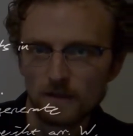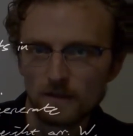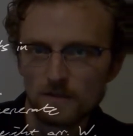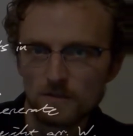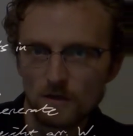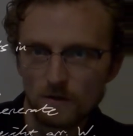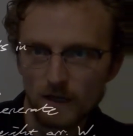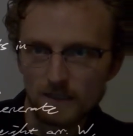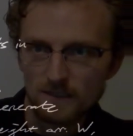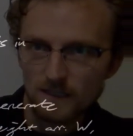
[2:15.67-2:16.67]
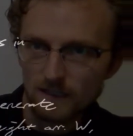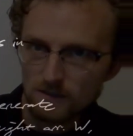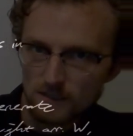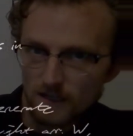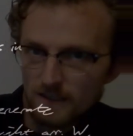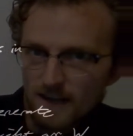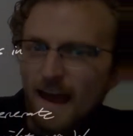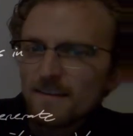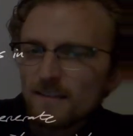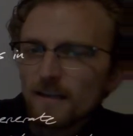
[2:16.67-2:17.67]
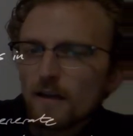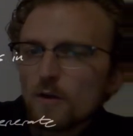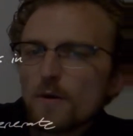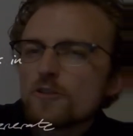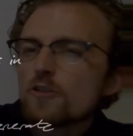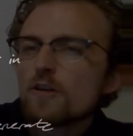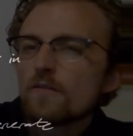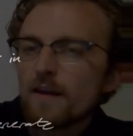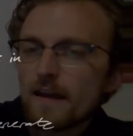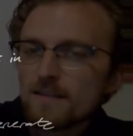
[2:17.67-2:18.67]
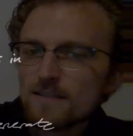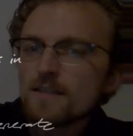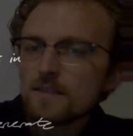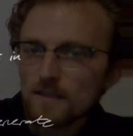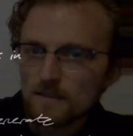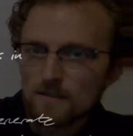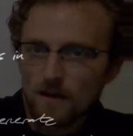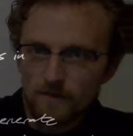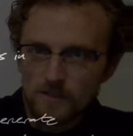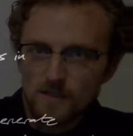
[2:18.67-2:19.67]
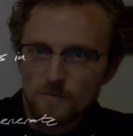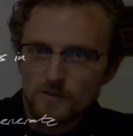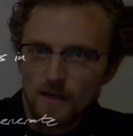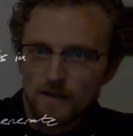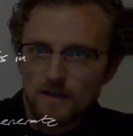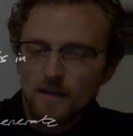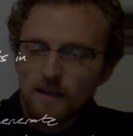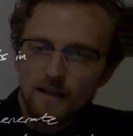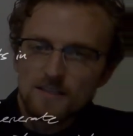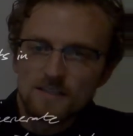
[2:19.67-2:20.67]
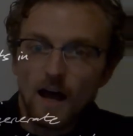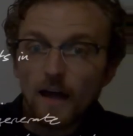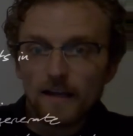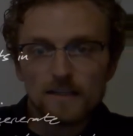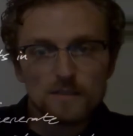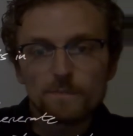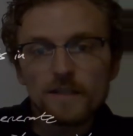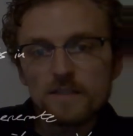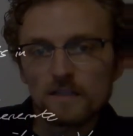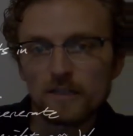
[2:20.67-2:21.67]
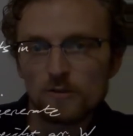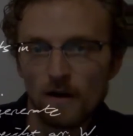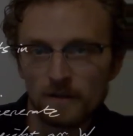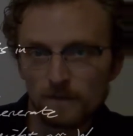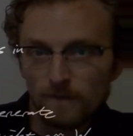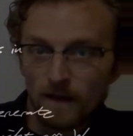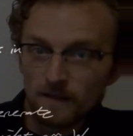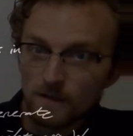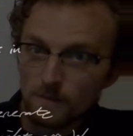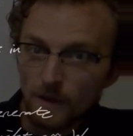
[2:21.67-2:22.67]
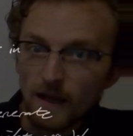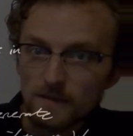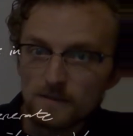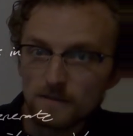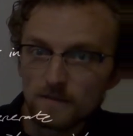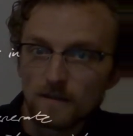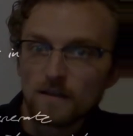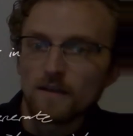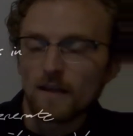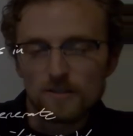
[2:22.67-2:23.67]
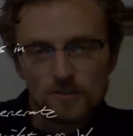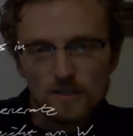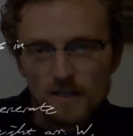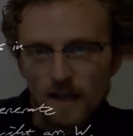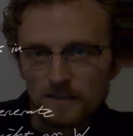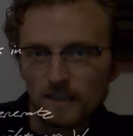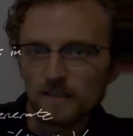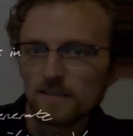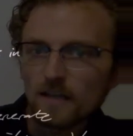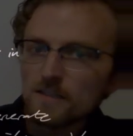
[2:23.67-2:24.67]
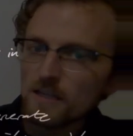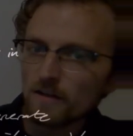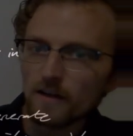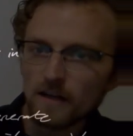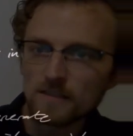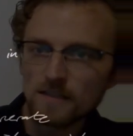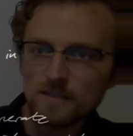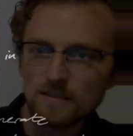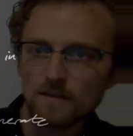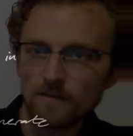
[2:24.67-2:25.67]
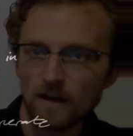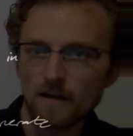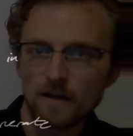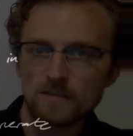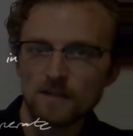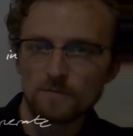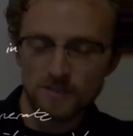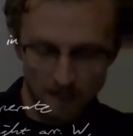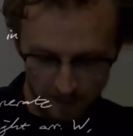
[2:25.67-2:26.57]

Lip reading: So it's asking a question of existence of a subset. It's not explicitly trying to find the best. It's just asking, does there exist a subset